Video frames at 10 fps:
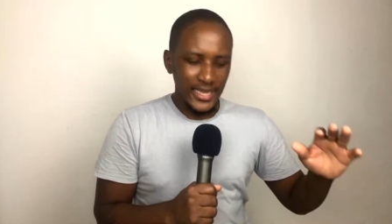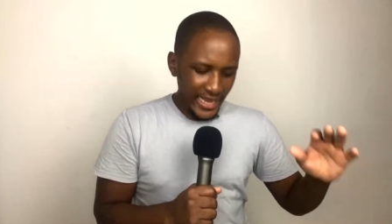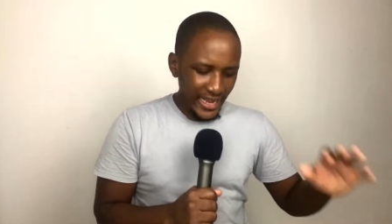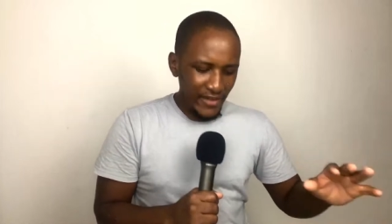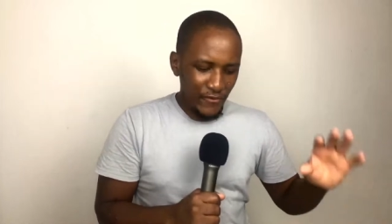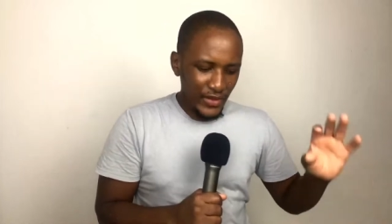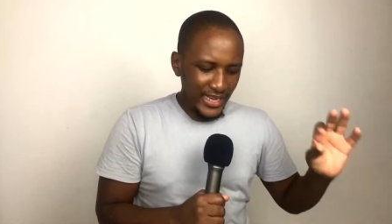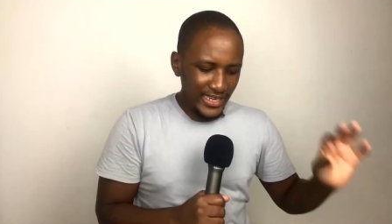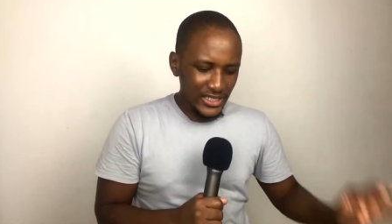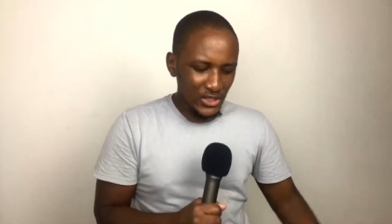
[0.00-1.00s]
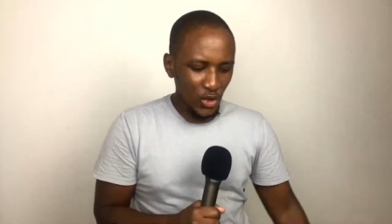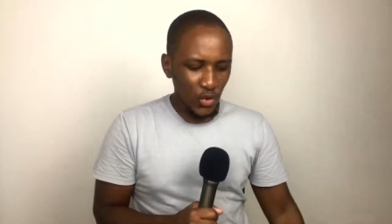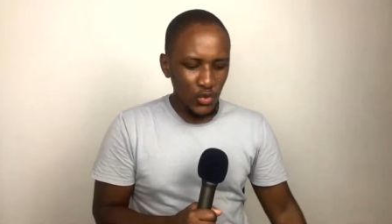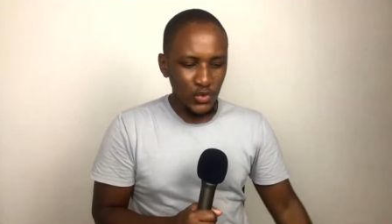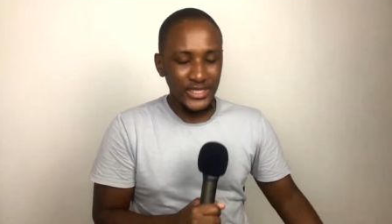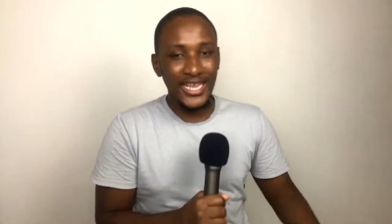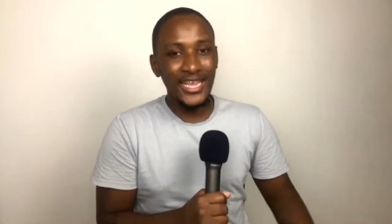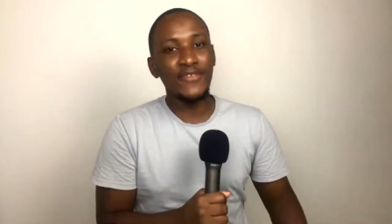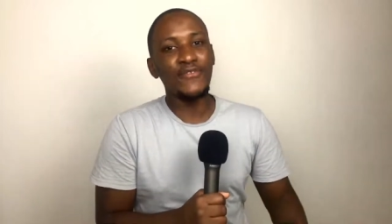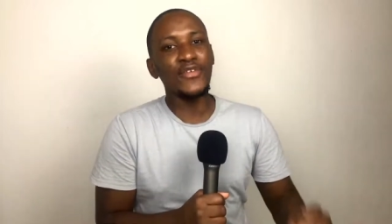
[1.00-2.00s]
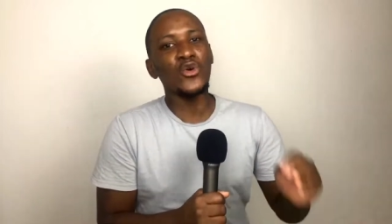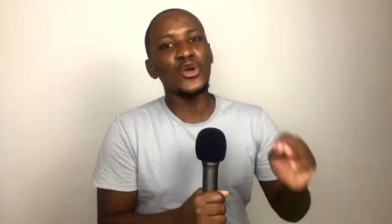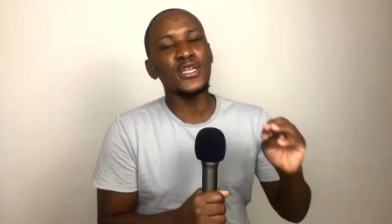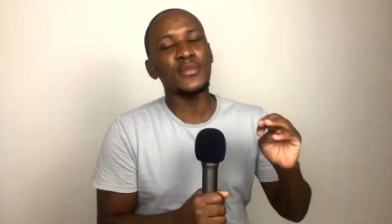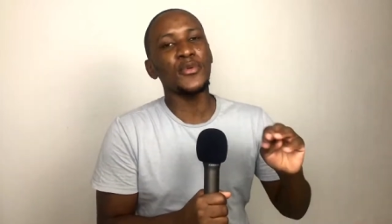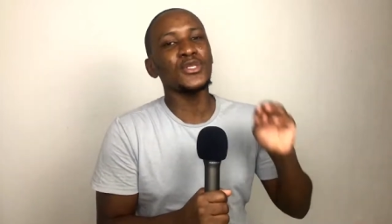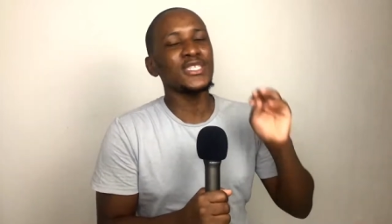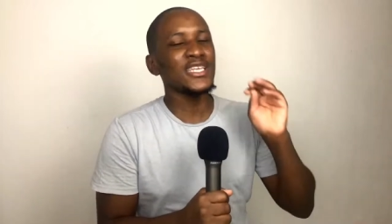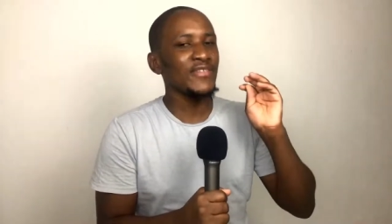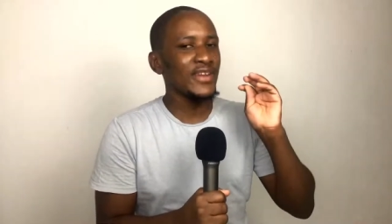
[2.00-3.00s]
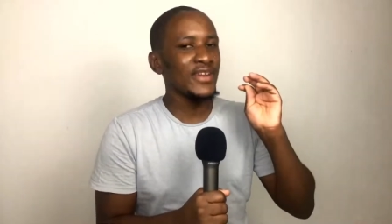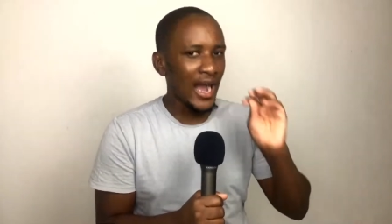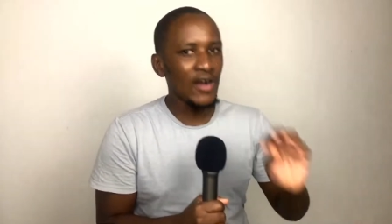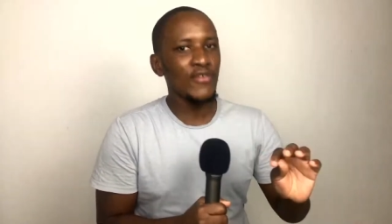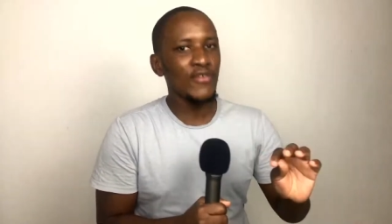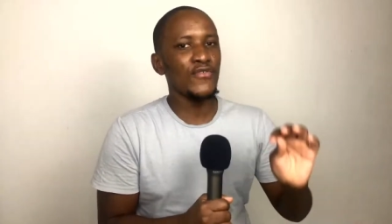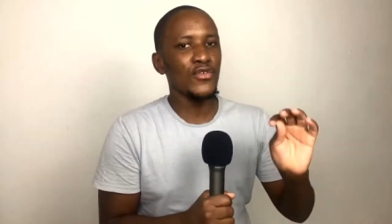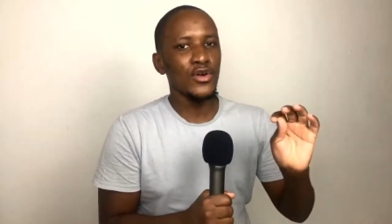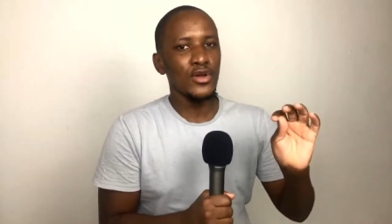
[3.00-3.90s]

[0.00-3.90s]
if he shows if he contributes even half